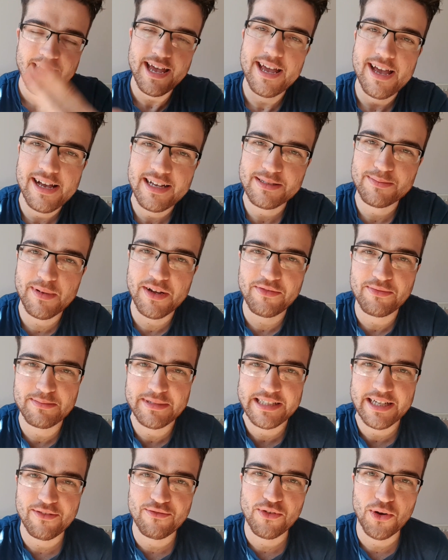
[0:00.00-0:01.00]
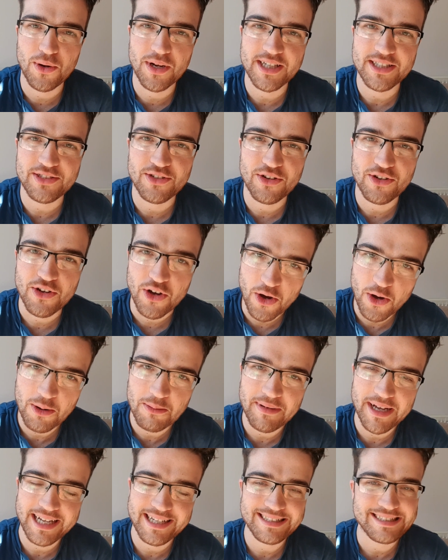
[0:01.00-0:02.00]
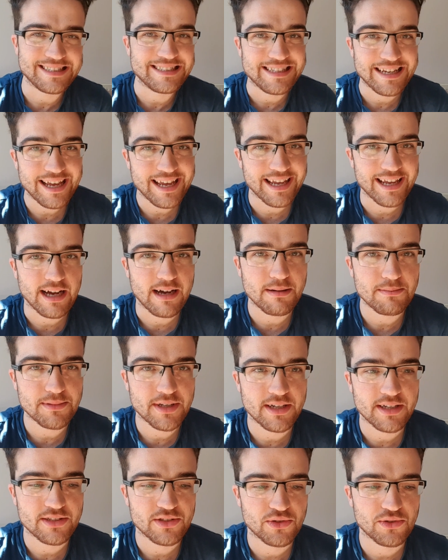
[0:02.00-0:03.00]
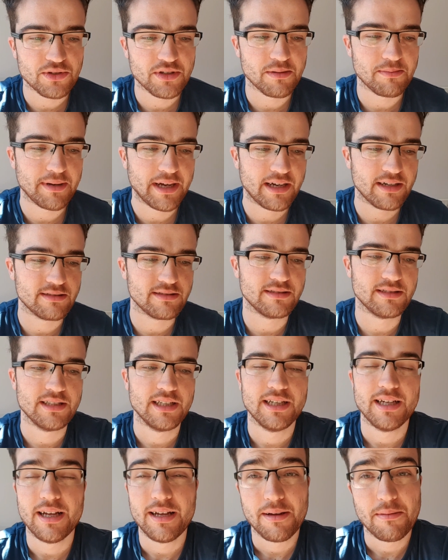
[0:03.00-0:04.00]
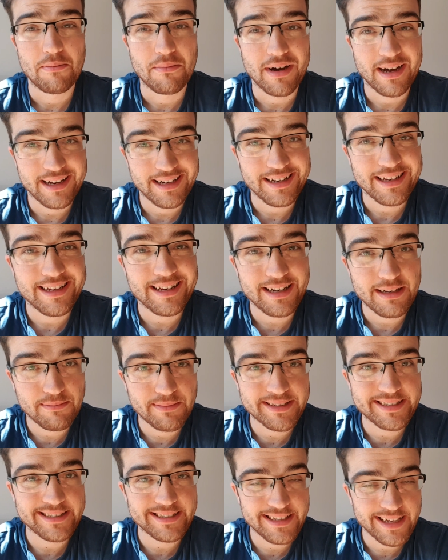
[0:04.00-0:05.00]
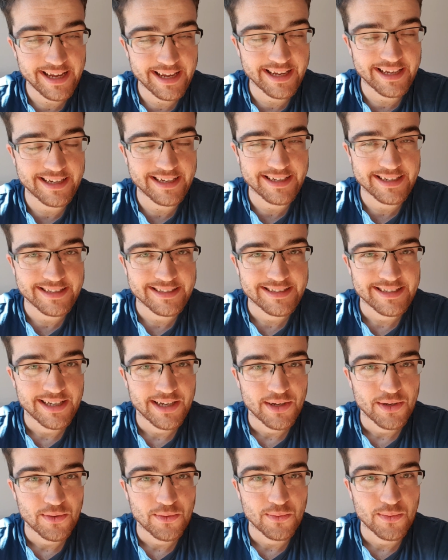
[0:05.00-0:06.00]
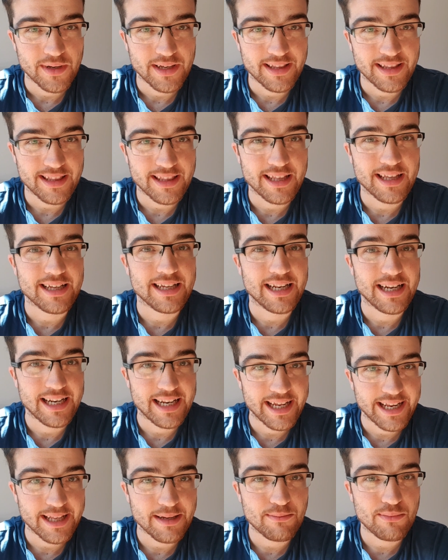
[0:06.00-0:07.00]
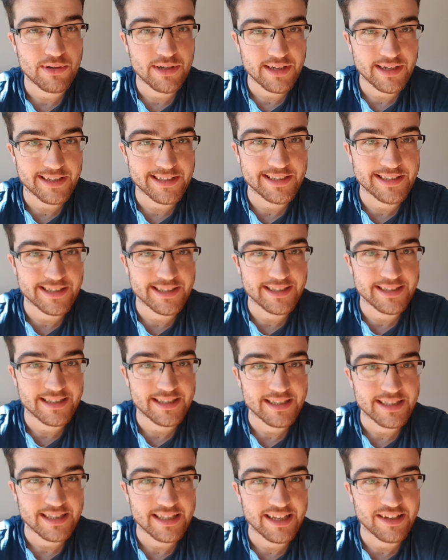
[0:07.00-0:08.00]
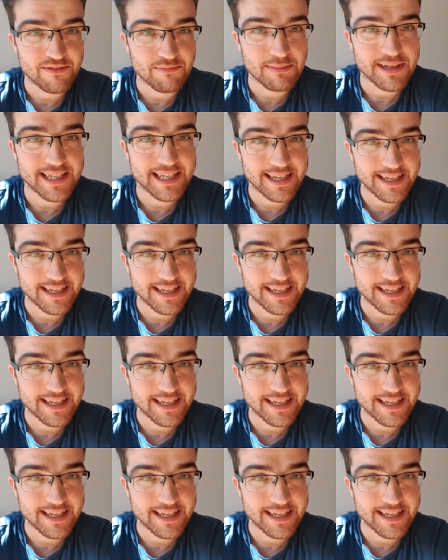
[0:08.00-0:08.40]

Hey guys, Matt from SoundRolling.com, and today I'm going to talk about my little mistake with letting production give me